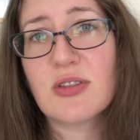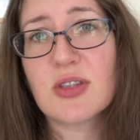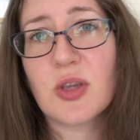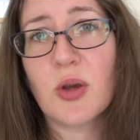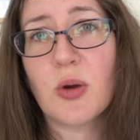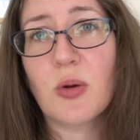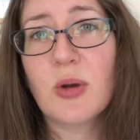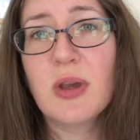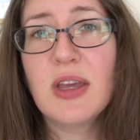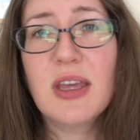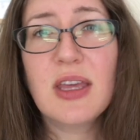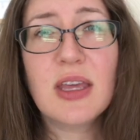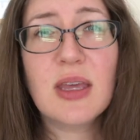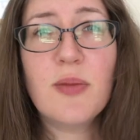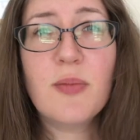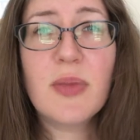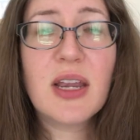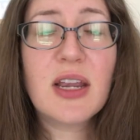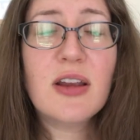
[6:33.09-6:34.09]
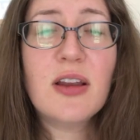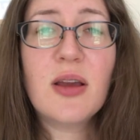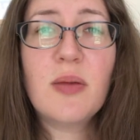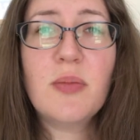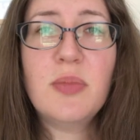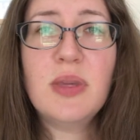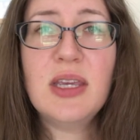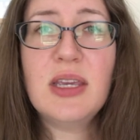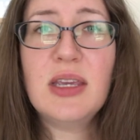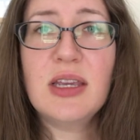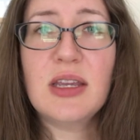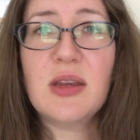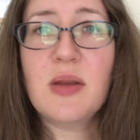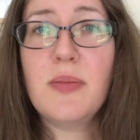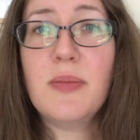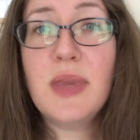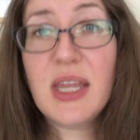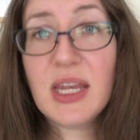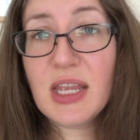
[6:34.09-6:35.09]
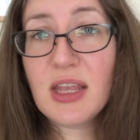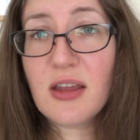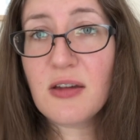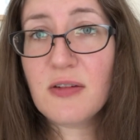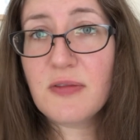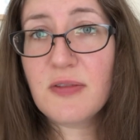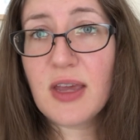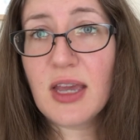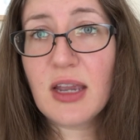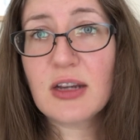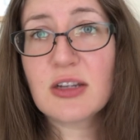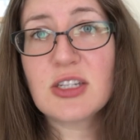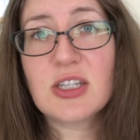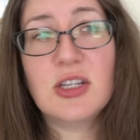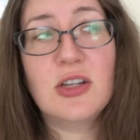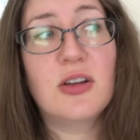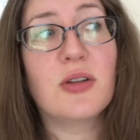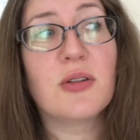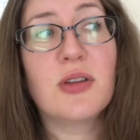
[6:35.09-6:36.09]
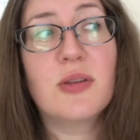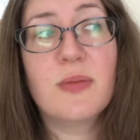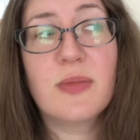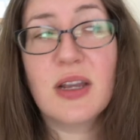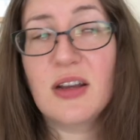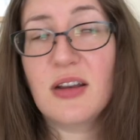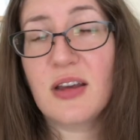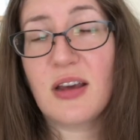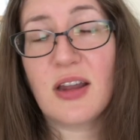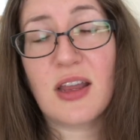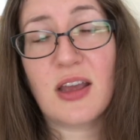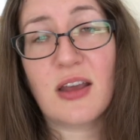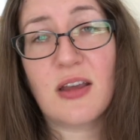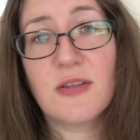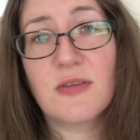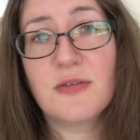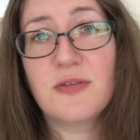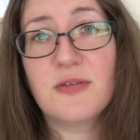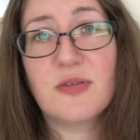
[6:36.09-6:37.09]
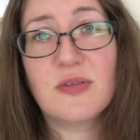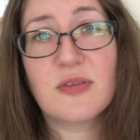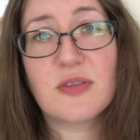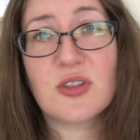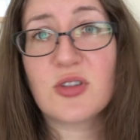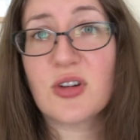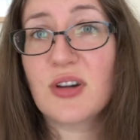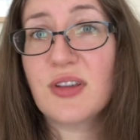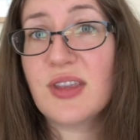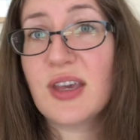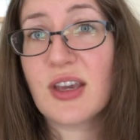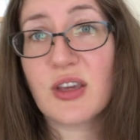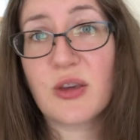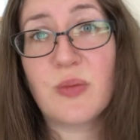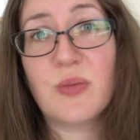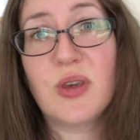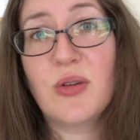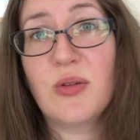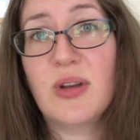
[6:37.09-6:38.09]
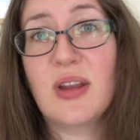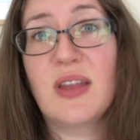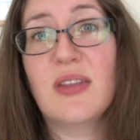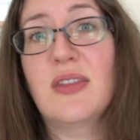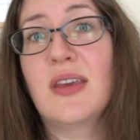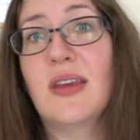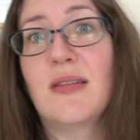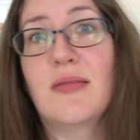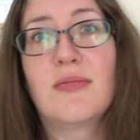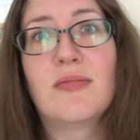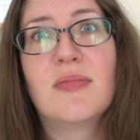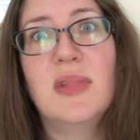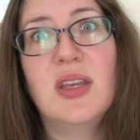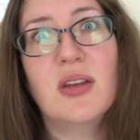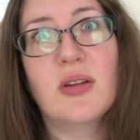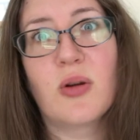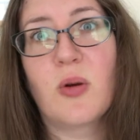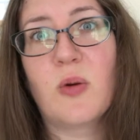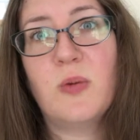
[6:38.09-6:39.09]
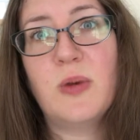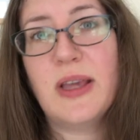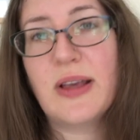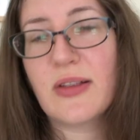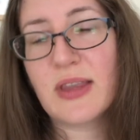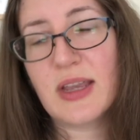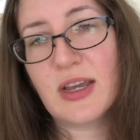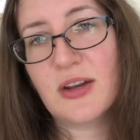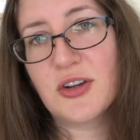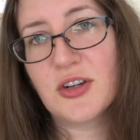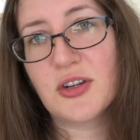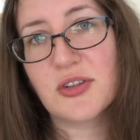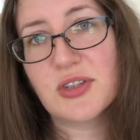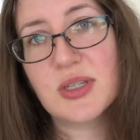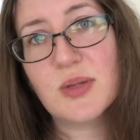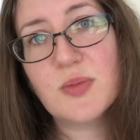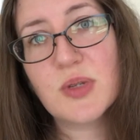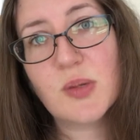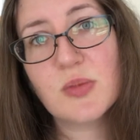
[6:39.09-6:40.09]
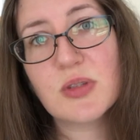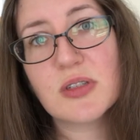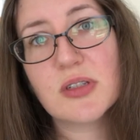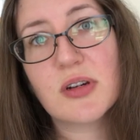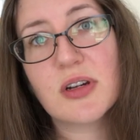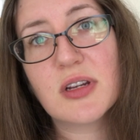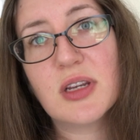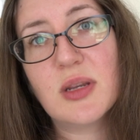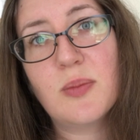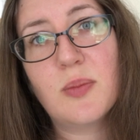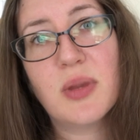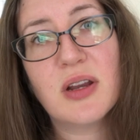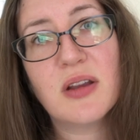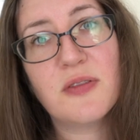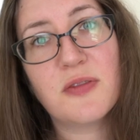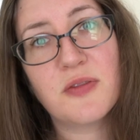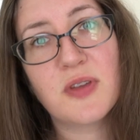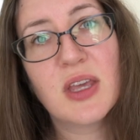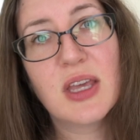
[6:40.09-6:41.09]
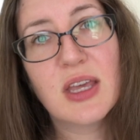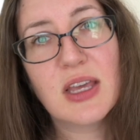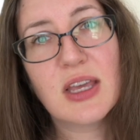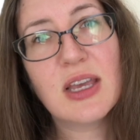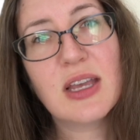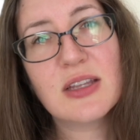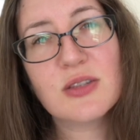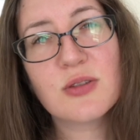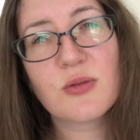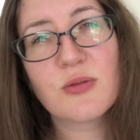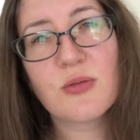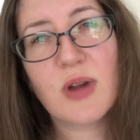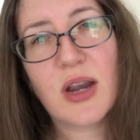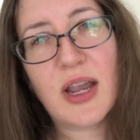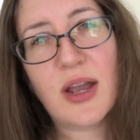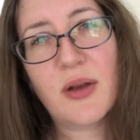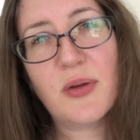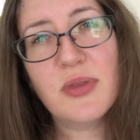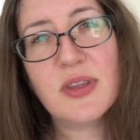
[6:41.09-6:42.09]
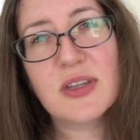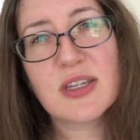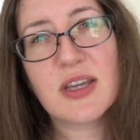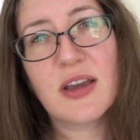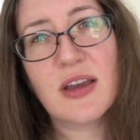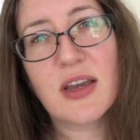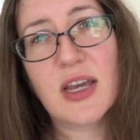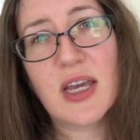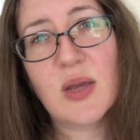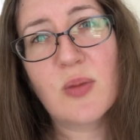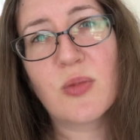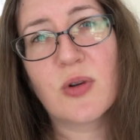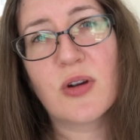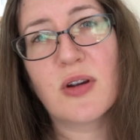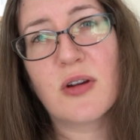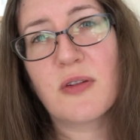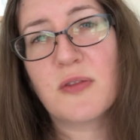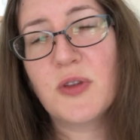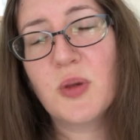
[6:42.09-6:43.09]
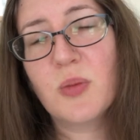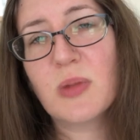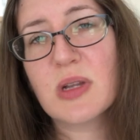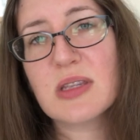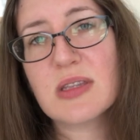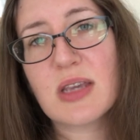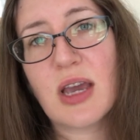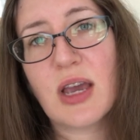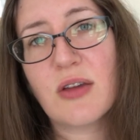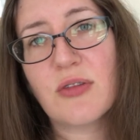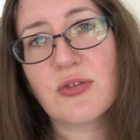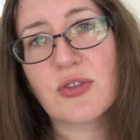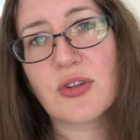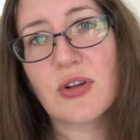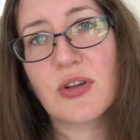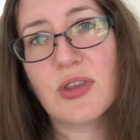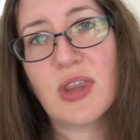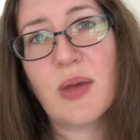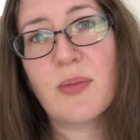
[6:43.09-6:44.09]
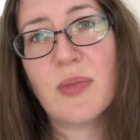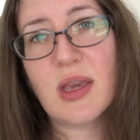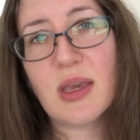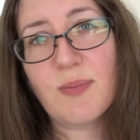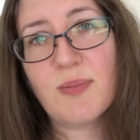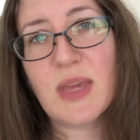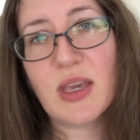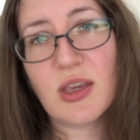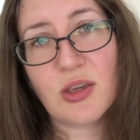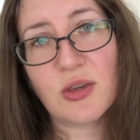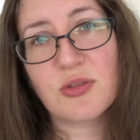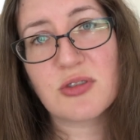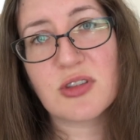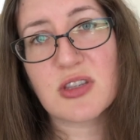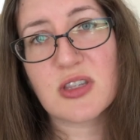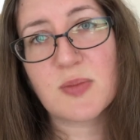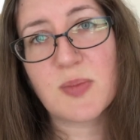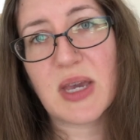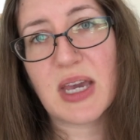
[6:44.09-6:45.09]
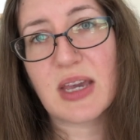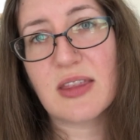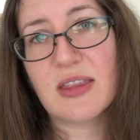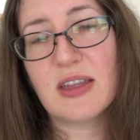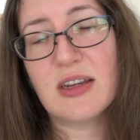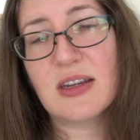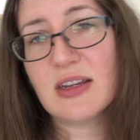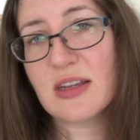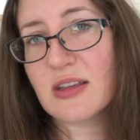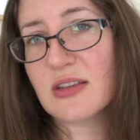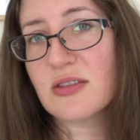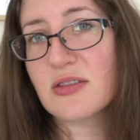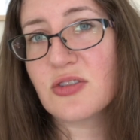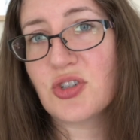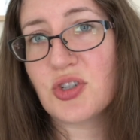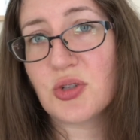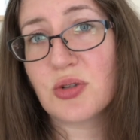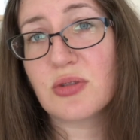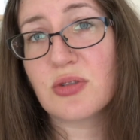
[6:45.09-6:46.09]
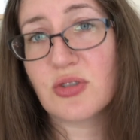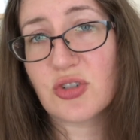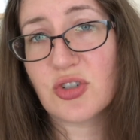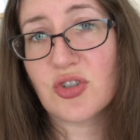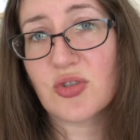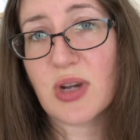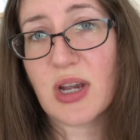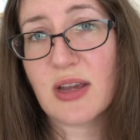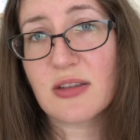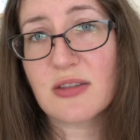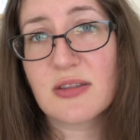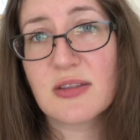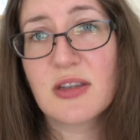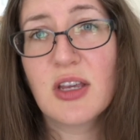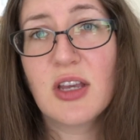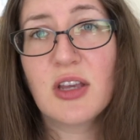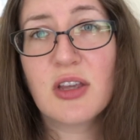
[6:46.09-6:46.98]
So it might not be an immediate effect, you might not have started that commute and then, a week later your symptoms started, but if it's around the time or a few months after, that might make you suspect that it is due to stress.